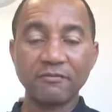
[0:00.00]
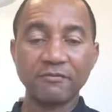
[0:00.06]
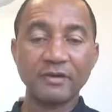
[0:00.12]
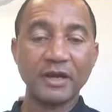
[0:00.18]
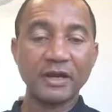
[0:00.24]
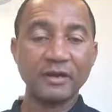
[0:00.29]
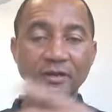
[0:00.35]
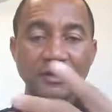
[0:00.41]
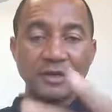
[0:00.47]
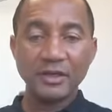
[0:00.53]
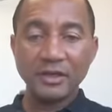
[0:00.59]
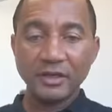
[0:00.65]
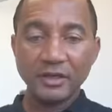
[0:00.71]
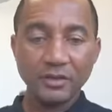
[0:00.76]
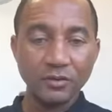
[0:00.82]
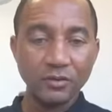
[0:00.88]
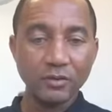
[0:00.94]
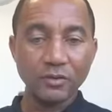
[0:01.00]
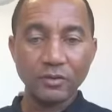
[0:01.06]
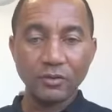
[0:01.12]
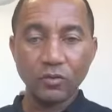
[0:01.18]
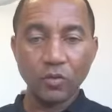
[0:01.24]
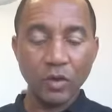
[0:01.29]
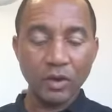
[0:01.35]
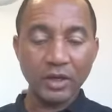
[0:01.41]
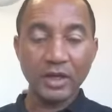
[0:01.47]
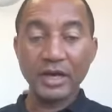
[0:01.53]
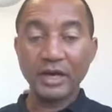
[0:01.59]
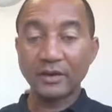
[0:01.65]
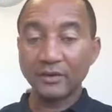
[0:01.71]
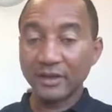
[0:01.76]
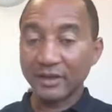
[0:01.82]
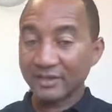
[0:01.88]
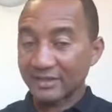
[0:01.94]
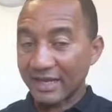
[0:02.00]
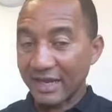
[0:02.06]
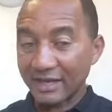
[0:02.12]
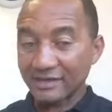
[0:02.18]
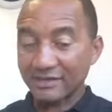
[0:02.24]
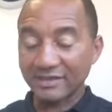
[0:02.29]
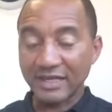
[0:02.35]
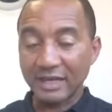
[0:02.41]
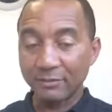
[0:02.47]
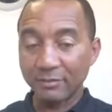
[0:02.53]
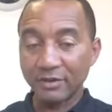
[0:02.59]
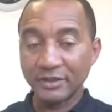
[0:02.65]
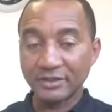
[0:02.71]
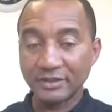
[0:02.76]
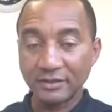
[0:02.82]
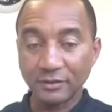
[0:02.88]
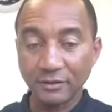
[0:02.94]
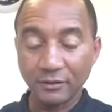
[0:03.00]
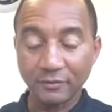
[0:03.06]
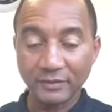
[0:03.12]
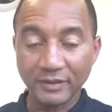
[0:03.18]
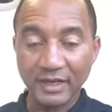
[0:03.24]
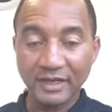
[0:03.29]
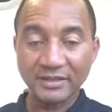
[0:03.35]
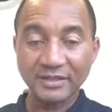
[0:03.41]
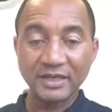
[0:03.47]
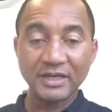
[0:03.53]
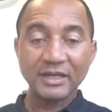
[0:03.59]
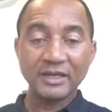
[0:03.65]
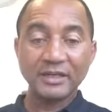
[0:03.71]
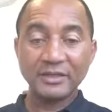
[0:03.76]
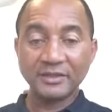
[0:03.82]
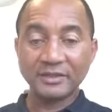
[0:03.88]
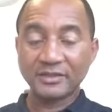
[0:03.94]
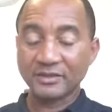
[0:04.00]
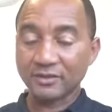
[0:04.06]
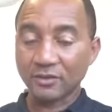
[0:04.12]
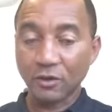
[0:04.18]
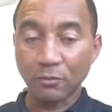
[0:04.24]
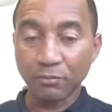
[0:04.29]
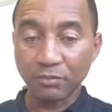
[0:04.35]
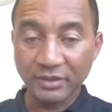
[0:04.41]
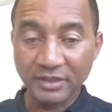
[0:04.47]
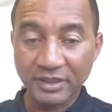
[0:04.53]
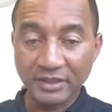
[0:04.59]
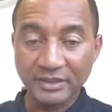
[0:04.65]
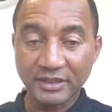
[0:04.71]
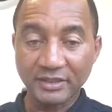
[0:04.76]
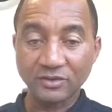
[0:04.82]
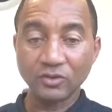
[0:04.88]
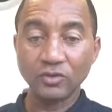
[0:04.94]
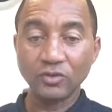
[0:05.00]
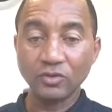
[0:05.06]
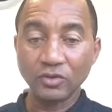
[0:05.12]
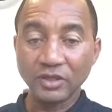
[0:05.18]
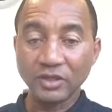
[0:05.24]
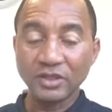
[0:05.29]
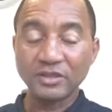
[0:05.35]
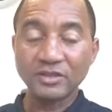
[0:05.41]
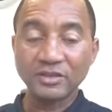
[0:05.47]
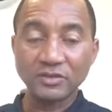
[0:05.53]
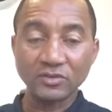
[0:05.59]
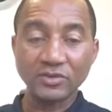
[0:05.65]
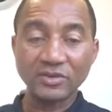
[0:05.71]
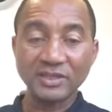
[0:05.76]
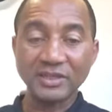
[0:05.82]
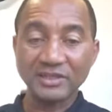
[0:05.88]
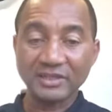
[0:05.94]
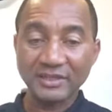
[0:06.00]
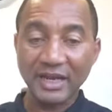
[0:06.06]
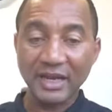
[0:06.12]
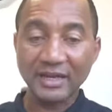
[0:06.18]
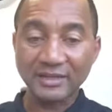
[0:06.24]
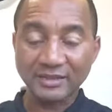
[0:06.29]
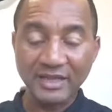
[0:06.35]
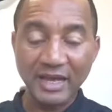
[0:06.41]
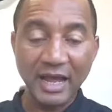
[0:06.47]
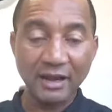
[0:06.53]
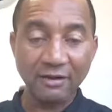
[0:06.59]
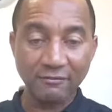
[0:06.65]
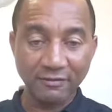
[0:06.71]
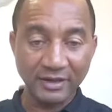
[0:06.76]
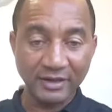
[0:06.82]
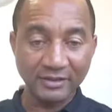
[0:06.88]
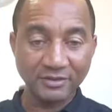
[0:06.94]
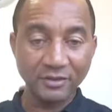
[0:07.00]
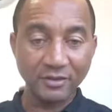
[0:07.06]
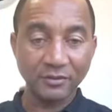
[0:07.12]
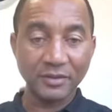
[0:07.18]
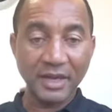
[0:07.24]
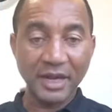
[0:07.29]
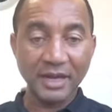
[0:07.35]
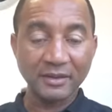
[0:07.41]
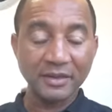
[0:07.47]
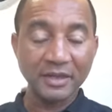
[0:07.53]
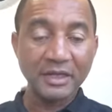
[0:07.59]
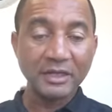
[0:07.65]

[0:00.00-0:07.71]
and you know, working out the tax liability on that is complicated, so you need to seek tax advice on that